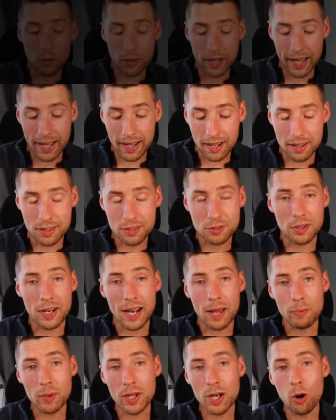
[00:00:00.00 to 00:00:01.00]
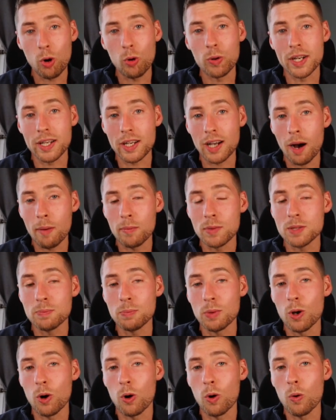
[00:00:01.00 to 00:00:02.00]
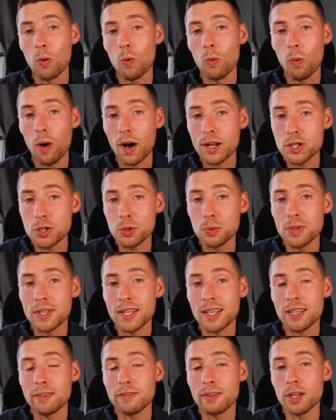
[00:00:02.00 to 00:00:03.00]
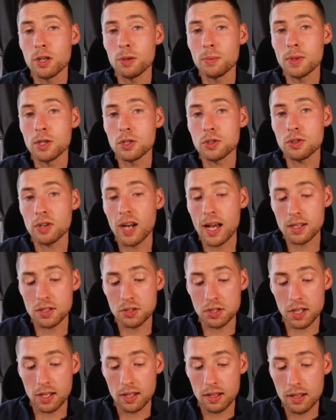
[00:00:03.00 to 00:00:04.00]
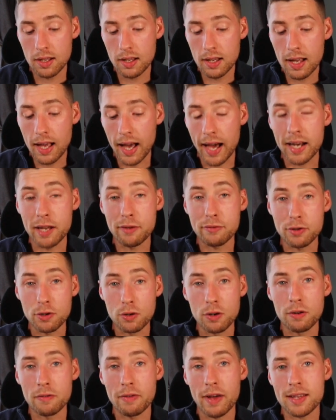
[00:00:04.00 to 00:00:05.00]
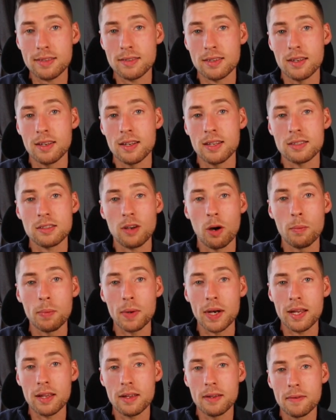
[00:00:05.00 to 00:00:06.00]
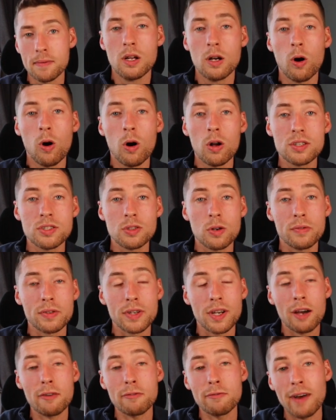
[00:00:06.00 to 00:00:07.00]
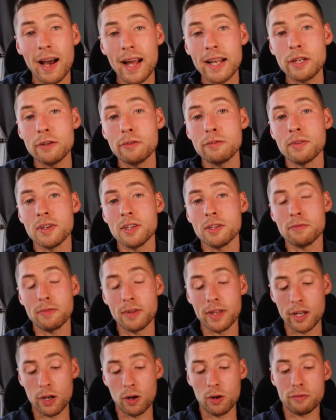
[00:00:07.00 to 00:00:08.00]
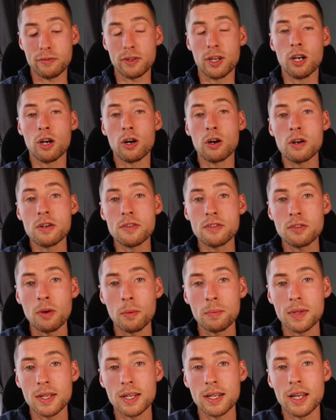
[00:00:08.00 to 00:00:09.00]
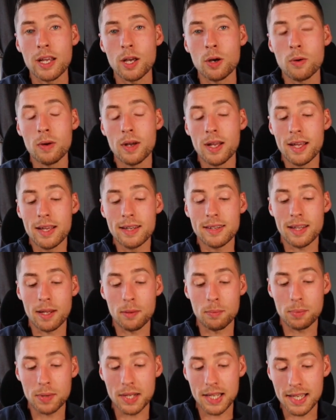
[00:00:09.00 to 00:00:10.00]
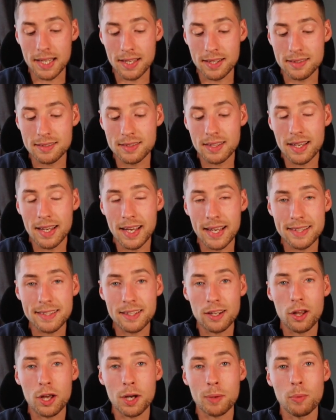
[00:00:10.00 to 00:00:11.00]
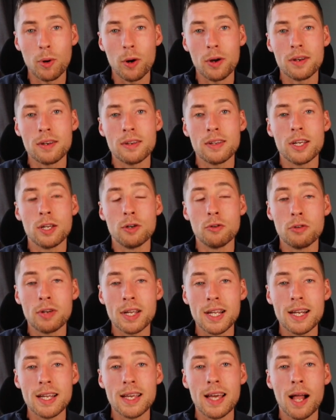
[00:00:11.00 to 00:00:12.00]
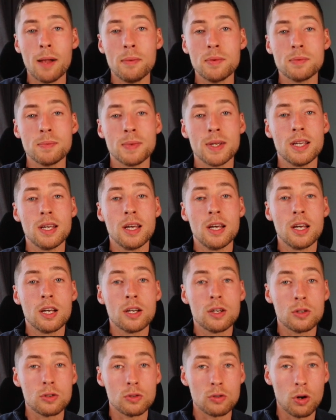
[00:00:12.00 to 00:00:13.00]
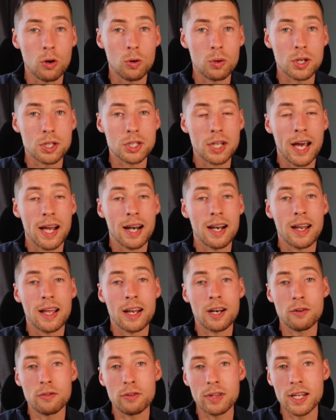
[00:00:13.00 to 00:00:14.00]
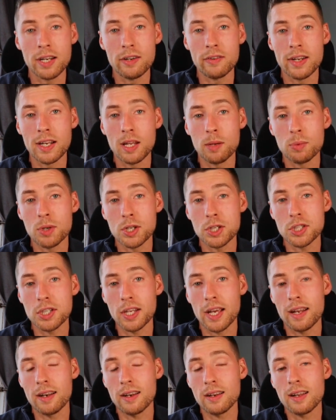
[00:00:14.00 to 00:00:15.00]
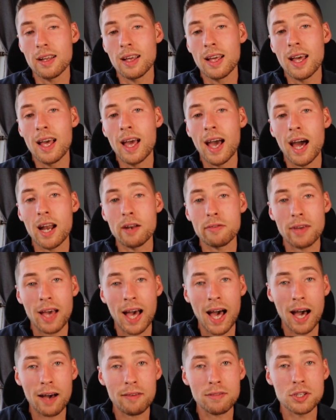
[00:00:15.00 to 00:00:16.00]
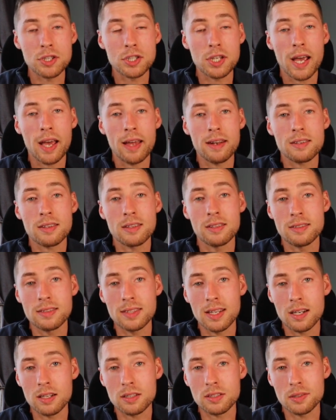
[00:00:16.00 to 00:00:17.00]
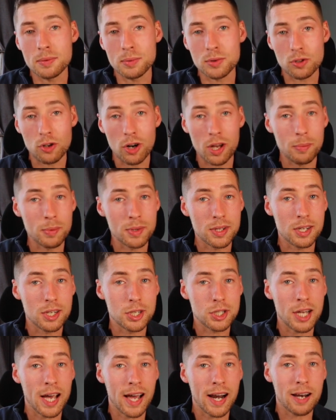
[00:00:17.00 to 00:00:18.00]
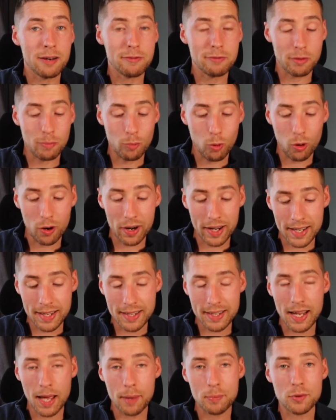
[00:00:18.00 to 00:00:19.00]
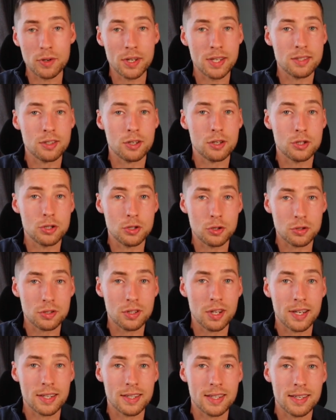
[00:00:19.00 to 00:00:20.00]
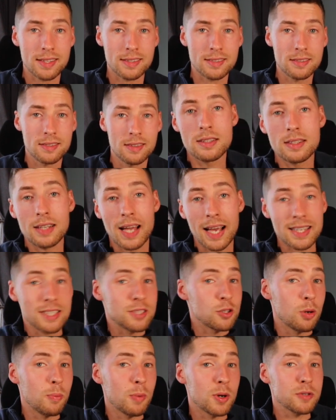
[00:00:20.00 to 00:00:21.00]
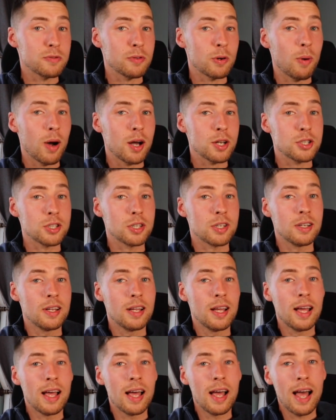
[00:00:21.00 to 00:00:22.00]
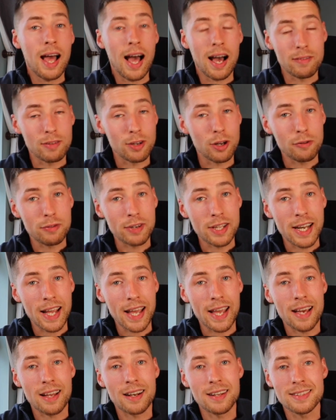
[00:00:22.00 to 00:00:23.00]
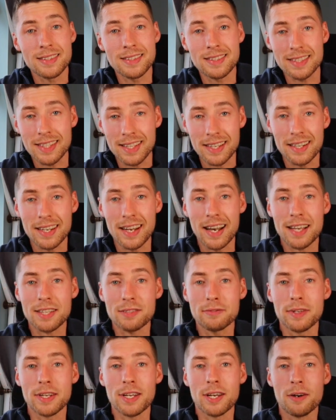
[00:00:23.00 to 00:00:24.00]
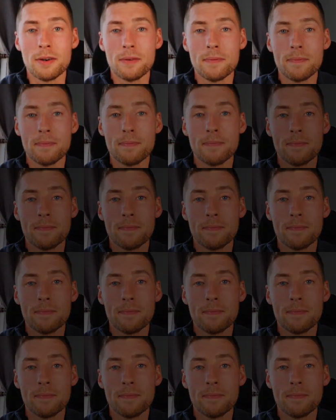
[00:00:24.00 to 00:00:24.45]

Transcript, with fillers: Okay guys, so let me know in the comments below what you think of Illumina's strategy and if you're invested in this company. Also, if you got value from this video, if you learned something new, then please hit the like button. It really helps me grow the channel and I really appreciate it. And if you haven't yet, consider subscribing to the channel for more in-depth research just like this. Thanks so much for watching, have a lovely day, and I'll see you in the next video.